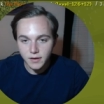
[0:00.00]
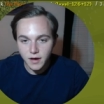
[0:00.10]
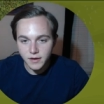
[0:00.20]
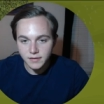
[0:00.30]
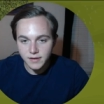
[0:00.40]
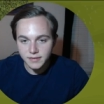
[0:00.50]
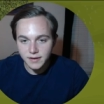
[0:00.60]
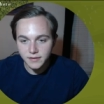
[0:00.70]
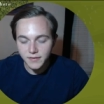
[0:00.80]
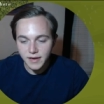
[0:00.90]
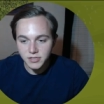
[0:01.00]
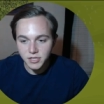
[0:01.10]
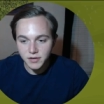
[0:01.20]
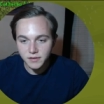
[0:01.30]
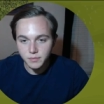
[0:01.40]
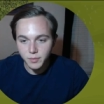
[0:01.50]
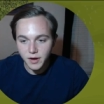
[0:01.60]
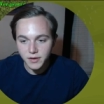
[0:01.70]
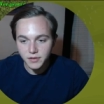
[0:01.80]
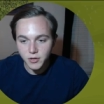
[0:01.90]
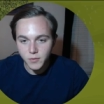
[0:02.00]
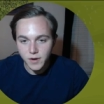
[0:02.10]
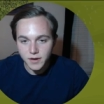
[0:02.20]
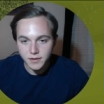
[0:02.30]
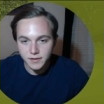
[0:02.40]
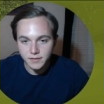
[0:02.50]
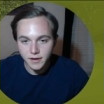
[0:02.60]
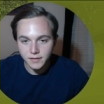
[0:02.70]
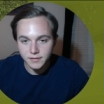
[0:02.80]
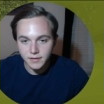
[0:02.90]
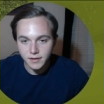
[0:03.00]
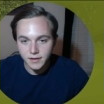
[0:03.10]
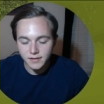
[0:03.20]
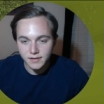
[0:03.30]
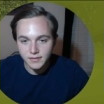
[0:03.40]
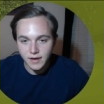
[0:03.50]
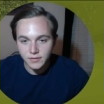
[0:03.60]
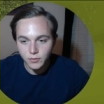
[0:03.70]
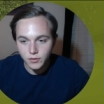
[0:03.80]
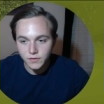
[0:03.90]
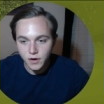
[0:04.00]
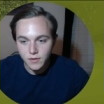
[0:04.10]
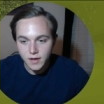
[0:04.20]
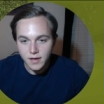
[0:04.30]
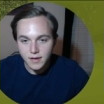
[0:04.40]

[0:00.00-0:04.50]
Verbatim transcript: Uh, he's got that advantage on us, but you know what? He's got a CLS. He doesn't even have torso.